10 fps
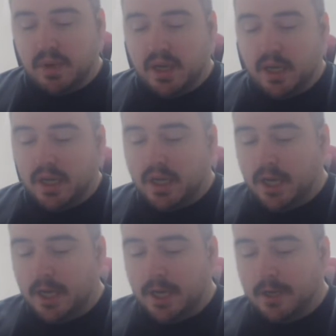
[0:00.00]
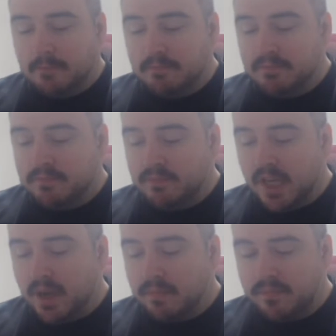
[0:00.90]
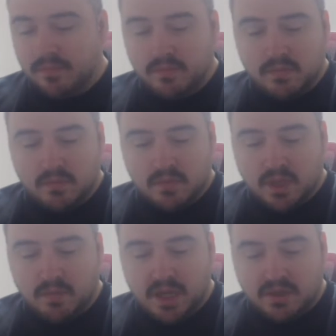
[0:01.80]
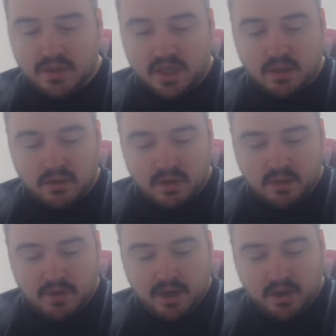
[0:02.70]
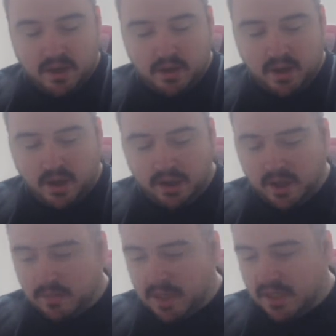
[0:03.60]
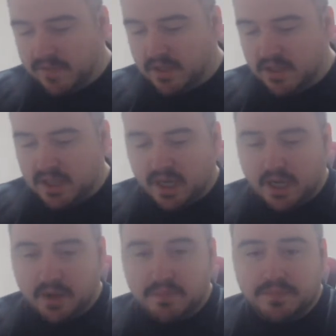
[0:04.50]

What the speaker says: but yeah, it's going to be interesting. I think I might definitely check it out.